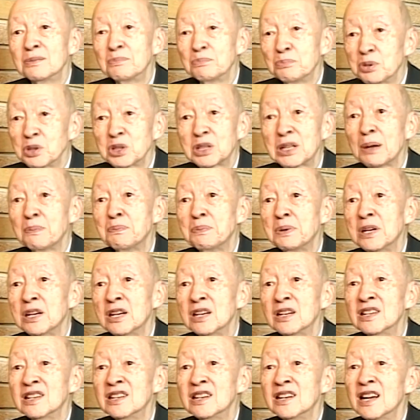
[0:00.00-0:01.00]
put up
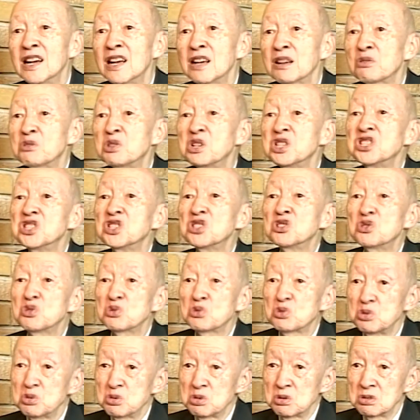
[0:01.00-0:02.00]
a Christian
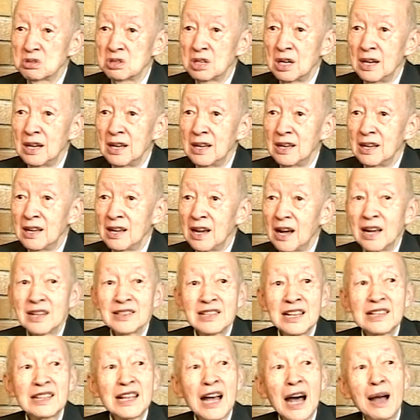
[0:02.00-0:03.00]
school. At
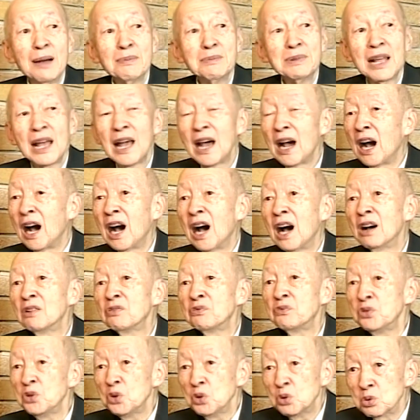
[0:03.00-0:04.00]
the time, there are
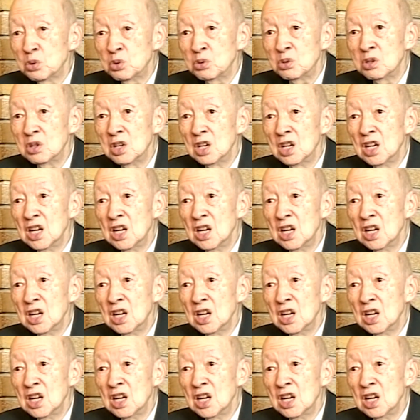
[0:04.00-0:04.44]
few